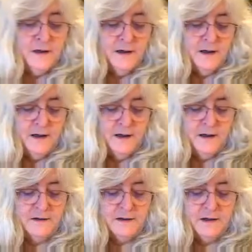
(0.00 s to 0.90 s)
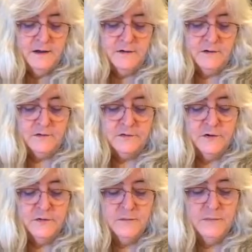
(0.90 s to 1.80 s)
And here's
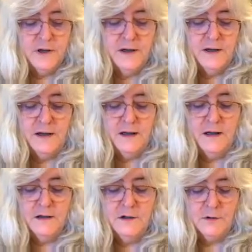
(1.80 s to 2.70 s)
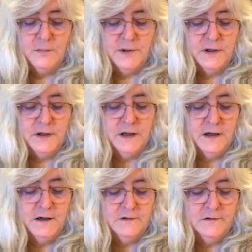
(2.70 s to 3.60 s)
my European
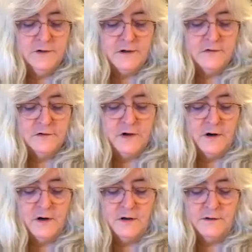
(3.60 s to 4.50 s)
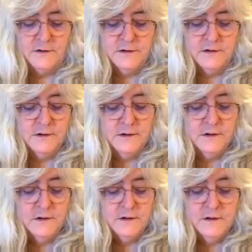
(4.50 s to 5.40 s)
A6 card.
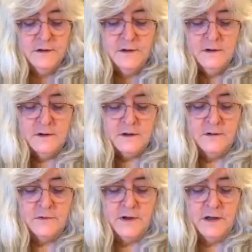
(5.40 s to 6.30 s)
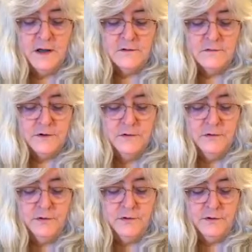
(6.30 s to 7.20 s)
Cut right out of the
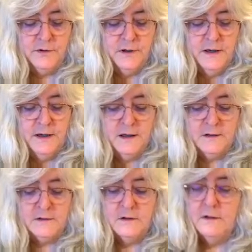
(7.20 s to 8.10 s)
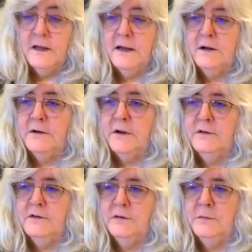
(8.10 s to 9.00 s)
corner and layered
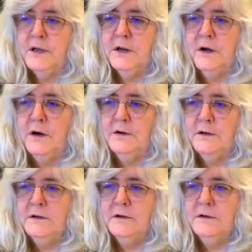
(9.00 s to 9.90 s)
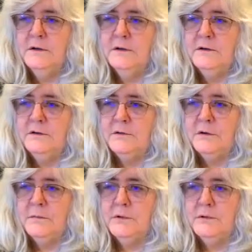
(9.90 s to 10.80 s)
onto my card. They're
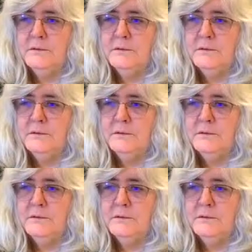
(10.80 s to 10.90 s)
adorable.